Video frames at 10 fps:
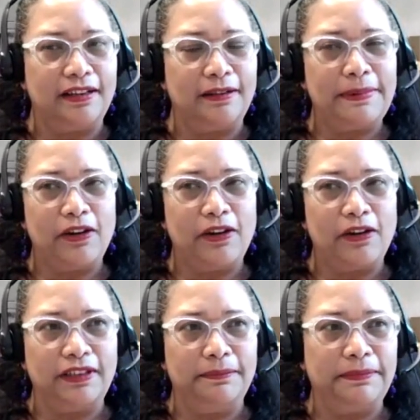a
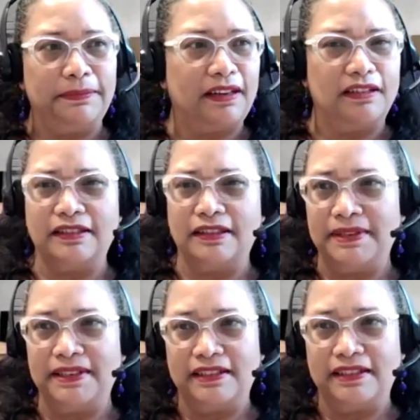powerful impact on
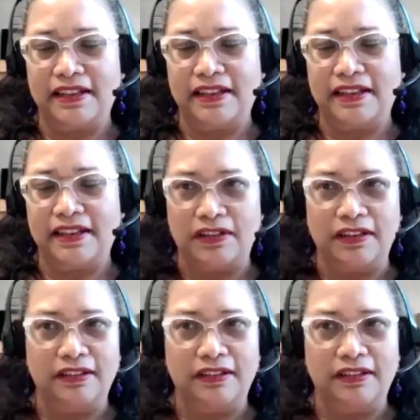somebody's life or
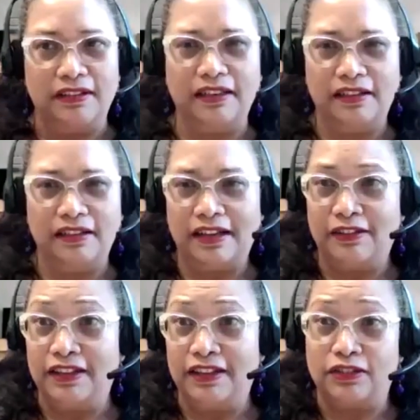in how
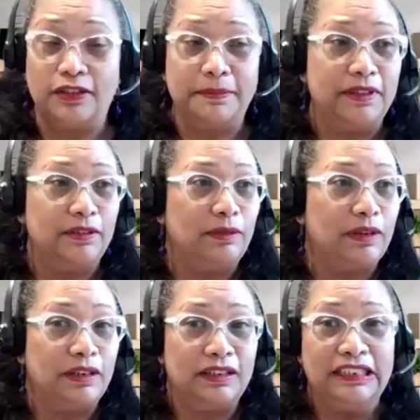they showed up in the
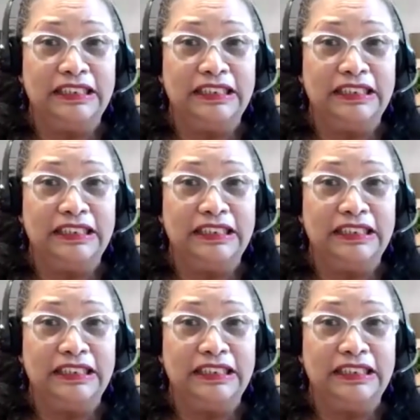world.